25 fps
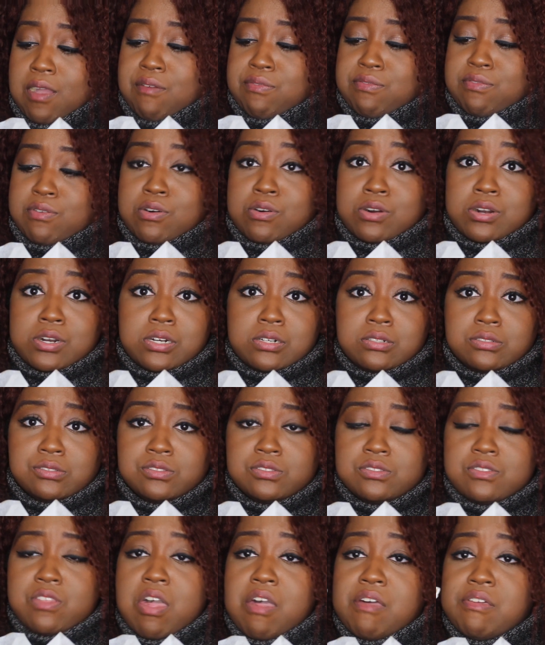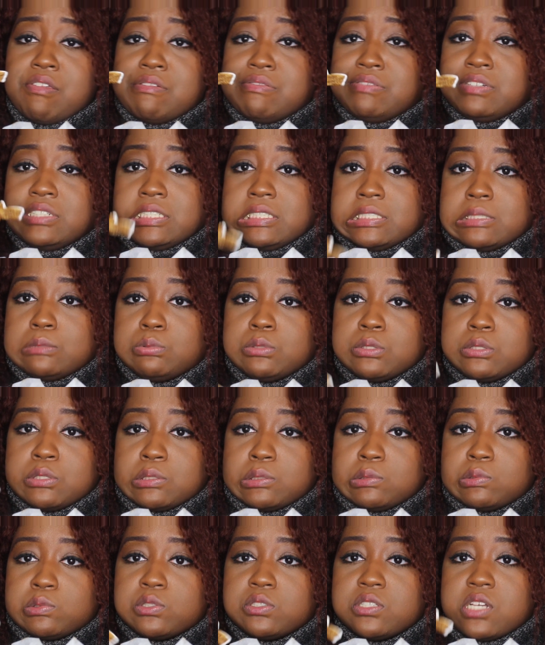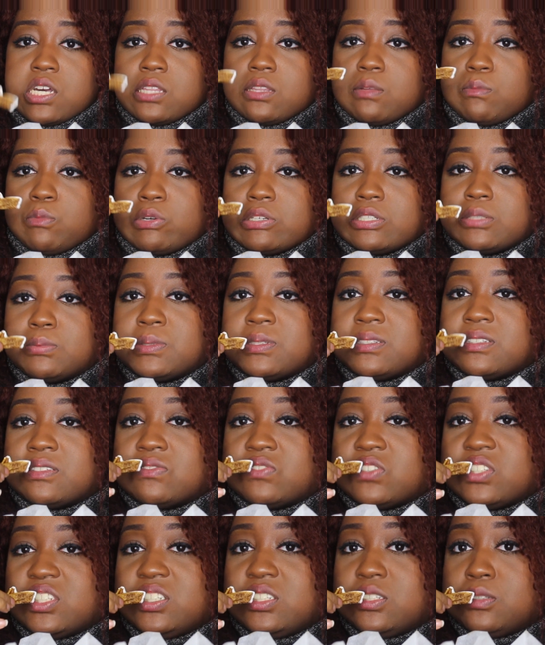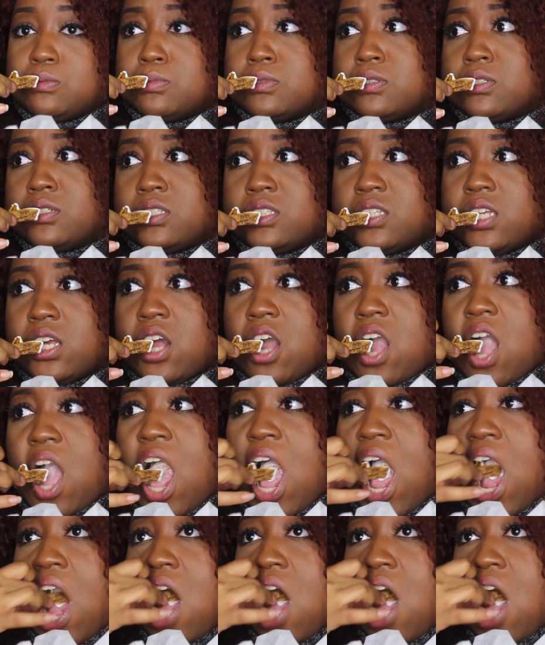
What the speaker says: for the fees, but those were like the more expensive seats, but still.